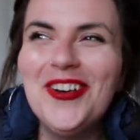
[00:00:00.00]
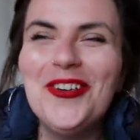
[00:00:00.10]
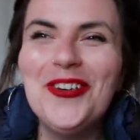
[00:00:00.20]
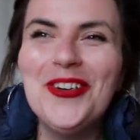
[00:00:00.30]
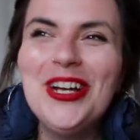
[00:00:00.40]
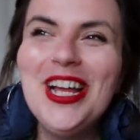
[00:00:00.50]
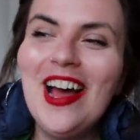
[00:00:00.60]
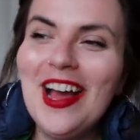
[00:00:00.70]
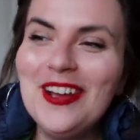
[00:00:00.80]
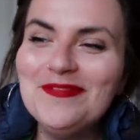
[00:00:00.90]
or
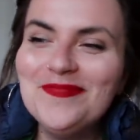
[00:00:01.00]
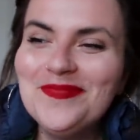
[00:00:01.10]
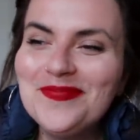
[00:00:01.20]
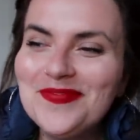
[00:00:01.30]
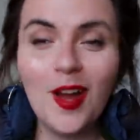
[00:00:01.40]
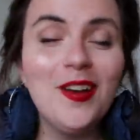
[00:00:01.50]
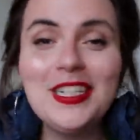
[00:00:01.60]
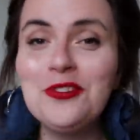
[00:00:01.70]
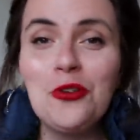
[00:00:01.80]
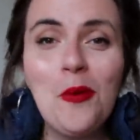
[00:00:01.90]
I
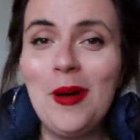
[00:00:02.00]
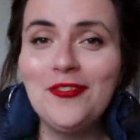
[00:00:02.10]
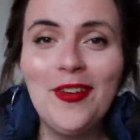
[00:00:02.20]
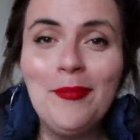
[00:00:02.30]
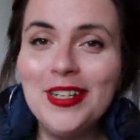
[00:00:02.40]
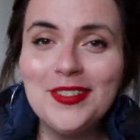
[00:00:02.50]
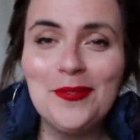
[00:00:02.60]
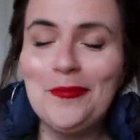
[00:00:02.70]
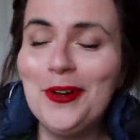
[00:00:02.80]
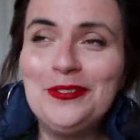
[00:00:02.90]
Talk About
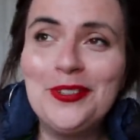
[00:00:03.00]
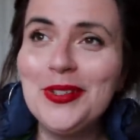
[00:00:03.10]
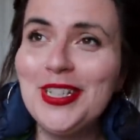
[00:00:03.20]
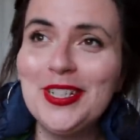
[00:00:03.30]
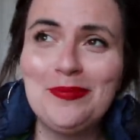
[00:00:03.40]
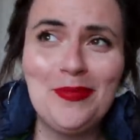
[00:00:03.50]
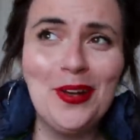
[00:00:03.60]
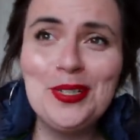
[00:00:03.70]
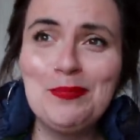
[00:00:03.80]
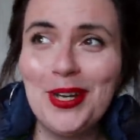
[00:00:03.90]
Feminism While Doing the
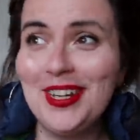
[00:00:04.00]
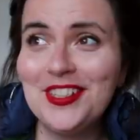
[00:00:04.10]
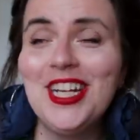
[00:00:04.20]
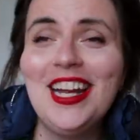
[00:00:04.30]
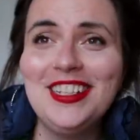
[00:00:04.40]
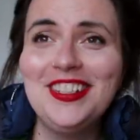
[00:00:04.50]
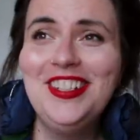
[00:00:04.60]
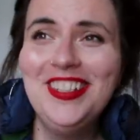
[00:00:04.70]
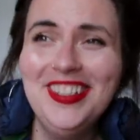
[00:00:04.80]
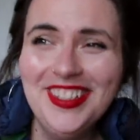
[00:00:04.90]
Ice Bucket Challenge,